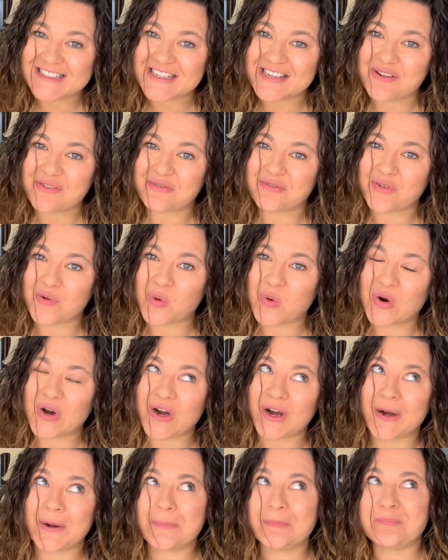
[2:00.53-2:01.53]
for
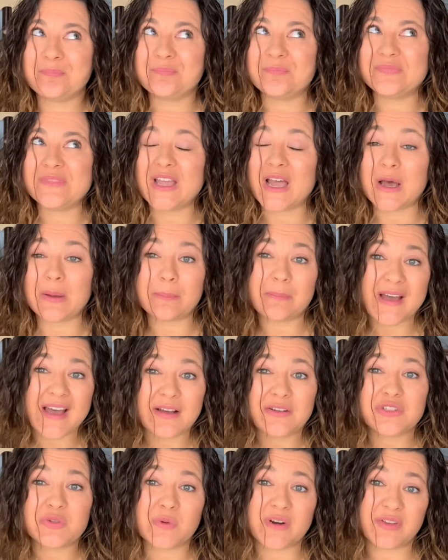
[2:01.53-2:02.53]
about
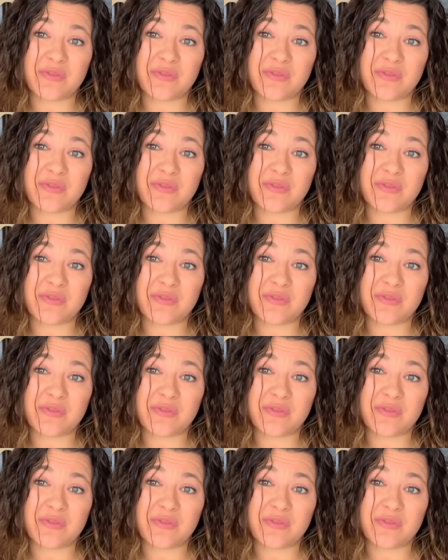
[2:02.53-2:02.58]
24